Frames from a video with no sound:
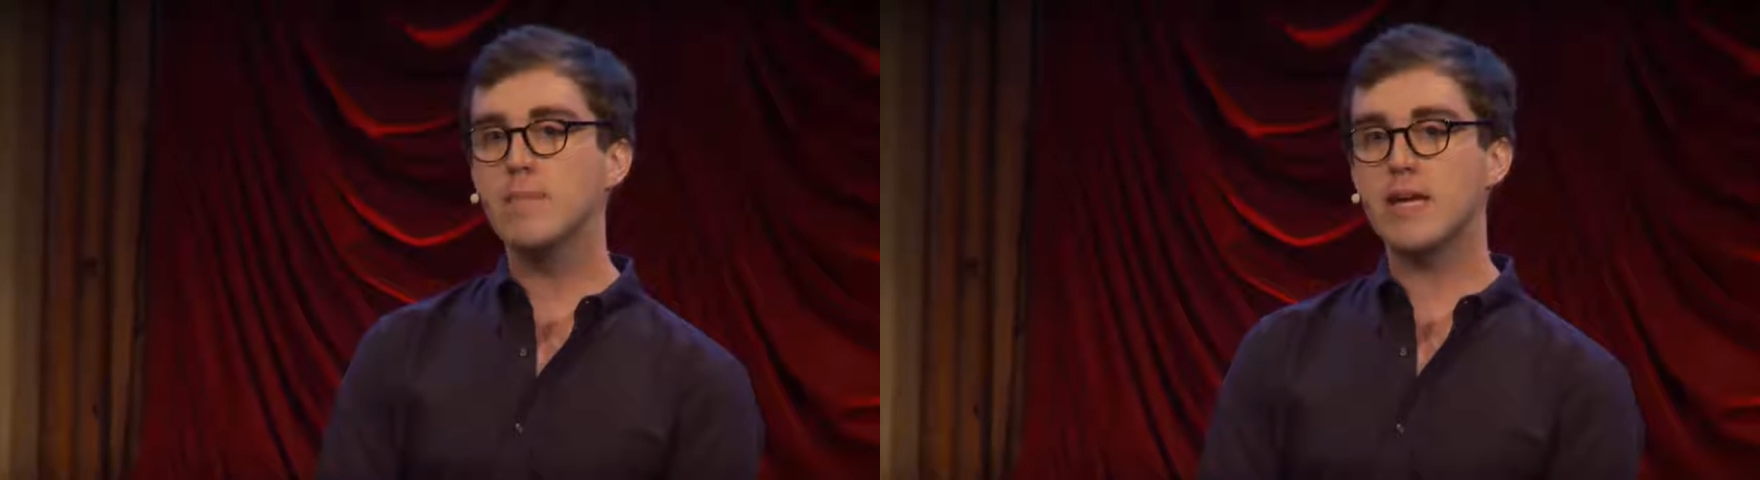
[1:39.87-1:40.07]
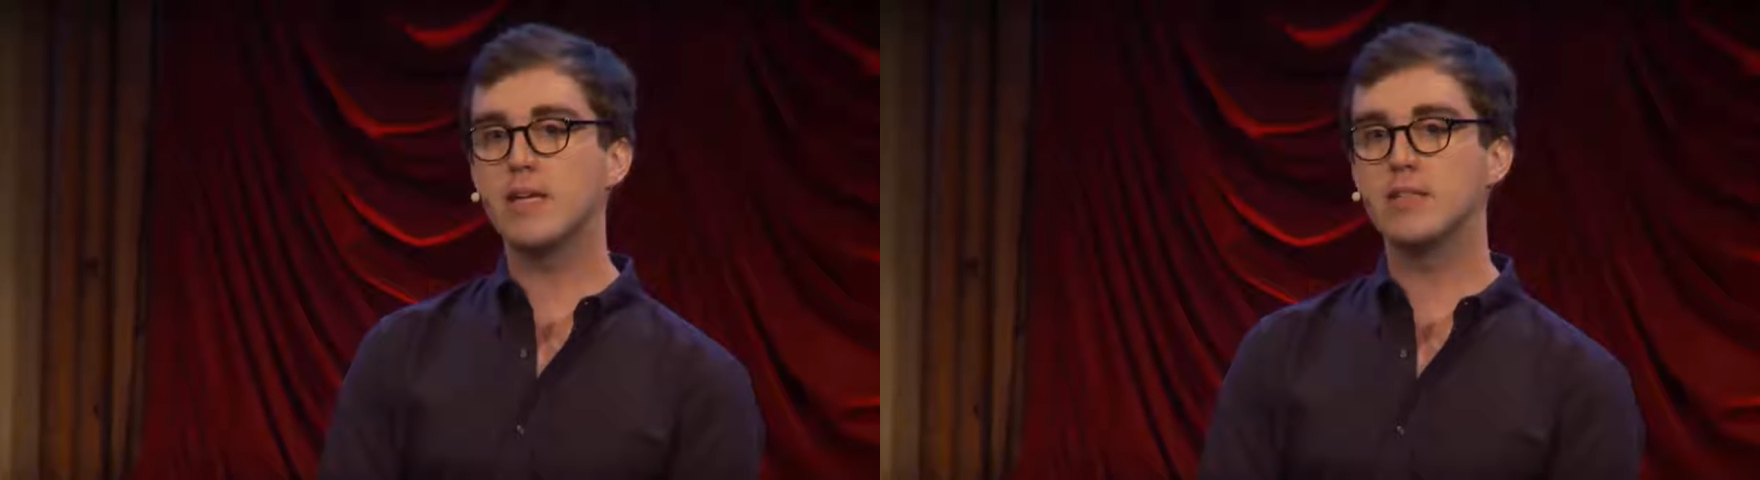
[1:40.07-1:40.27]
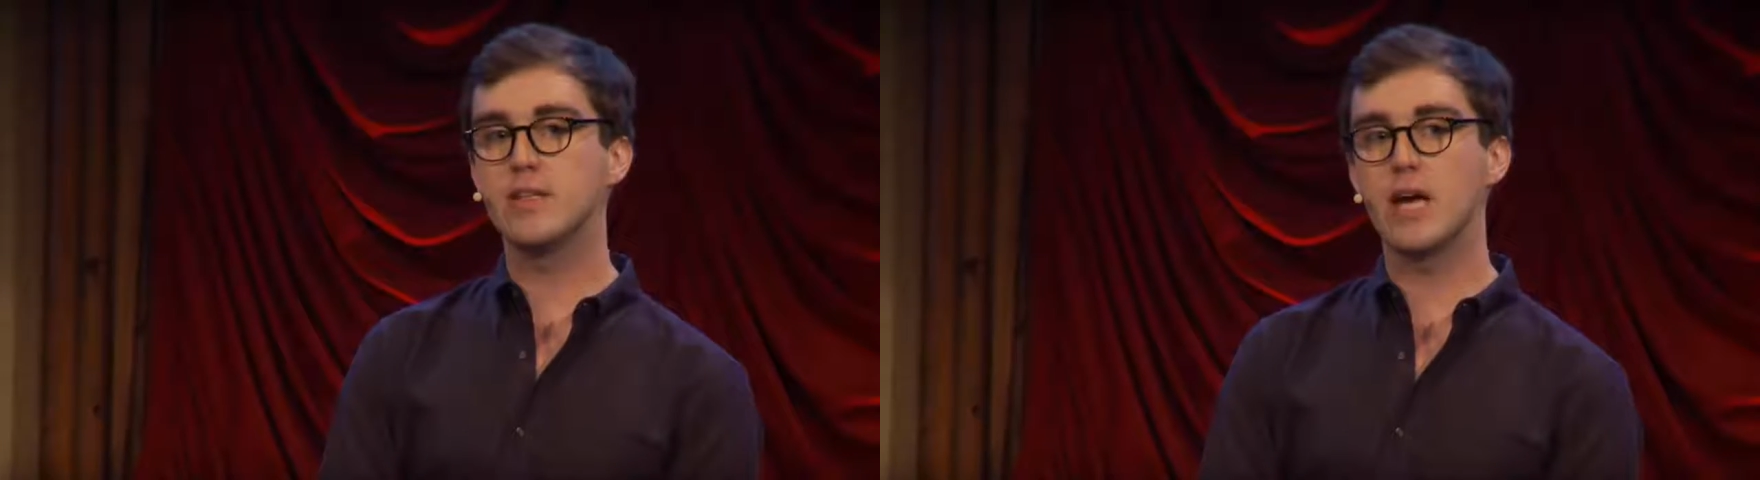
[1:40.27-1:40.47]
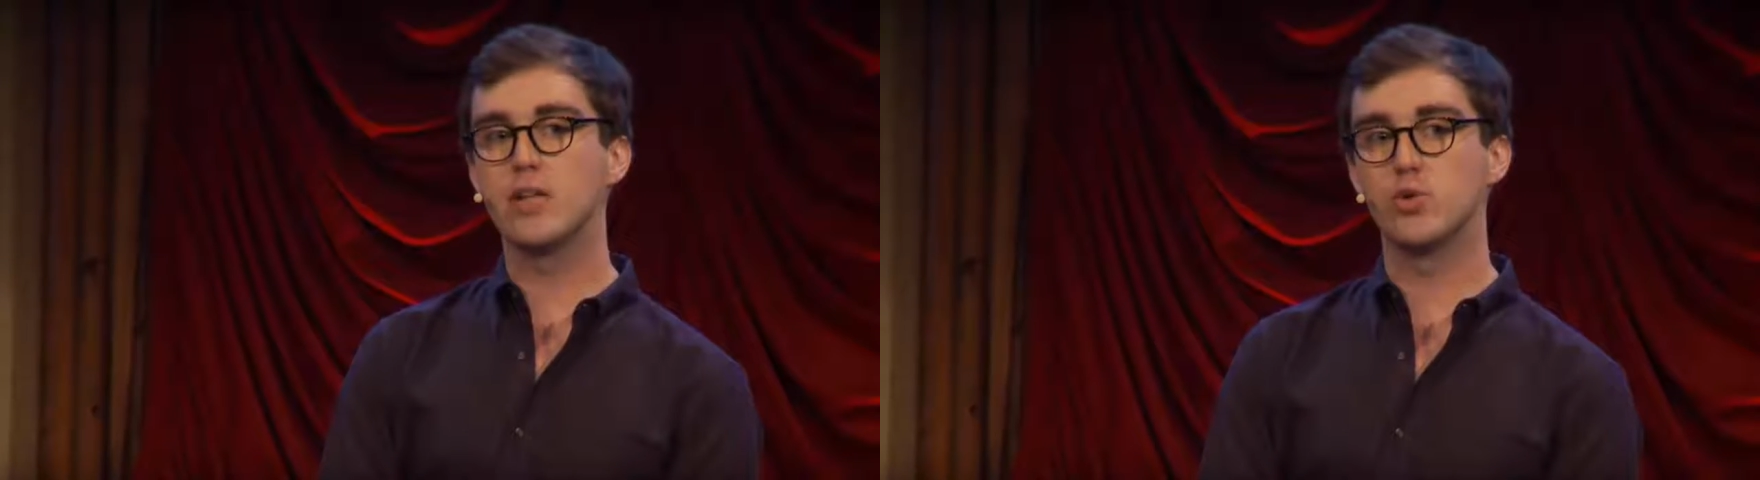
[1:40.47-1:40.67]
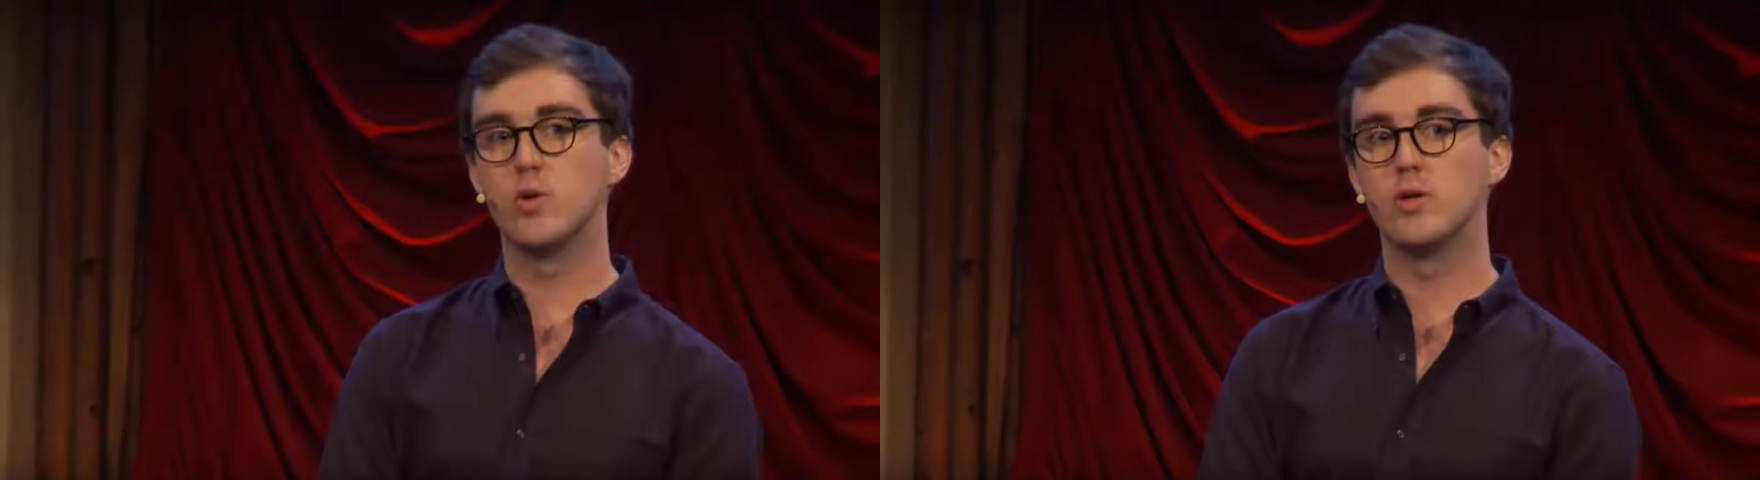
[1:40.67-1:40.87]
I'm going to make it
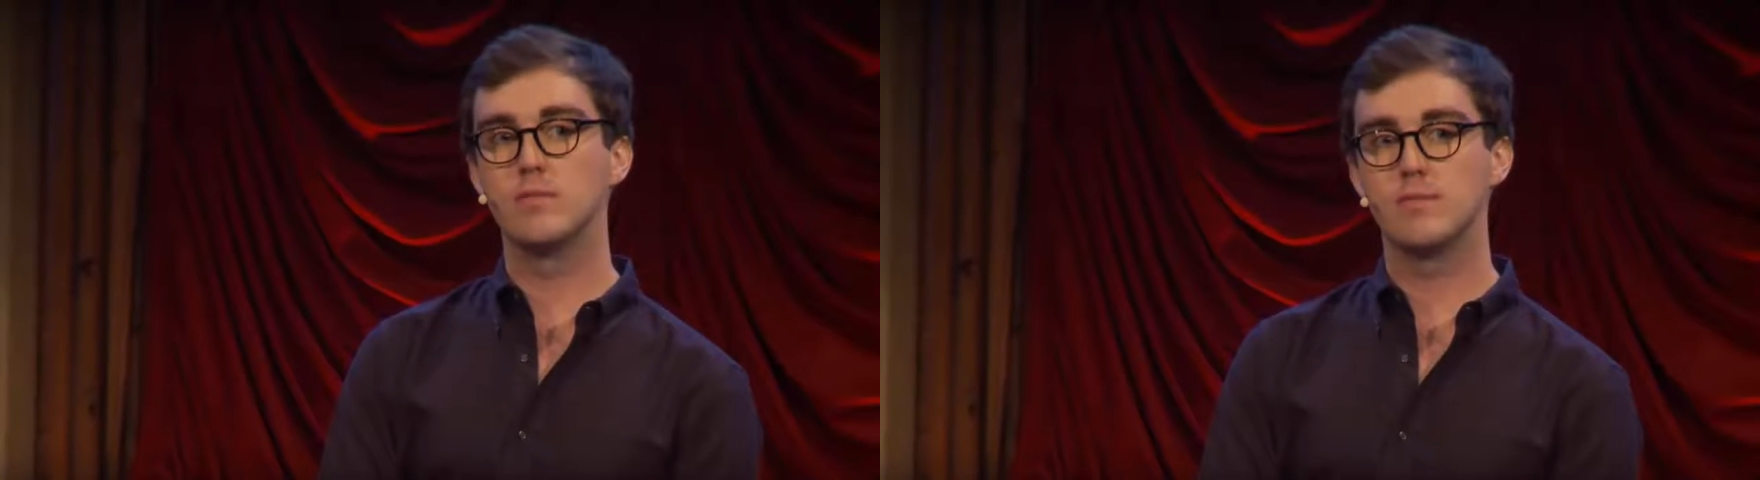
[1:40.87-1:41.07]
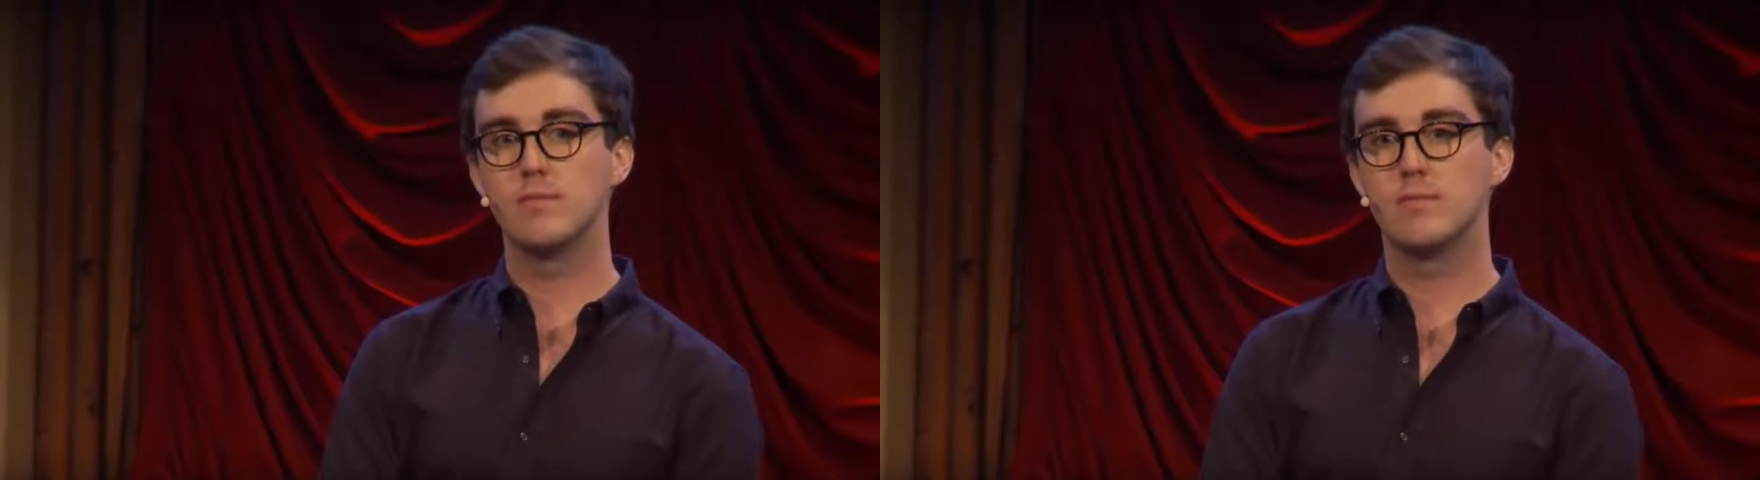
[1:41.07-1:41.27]
intellectual.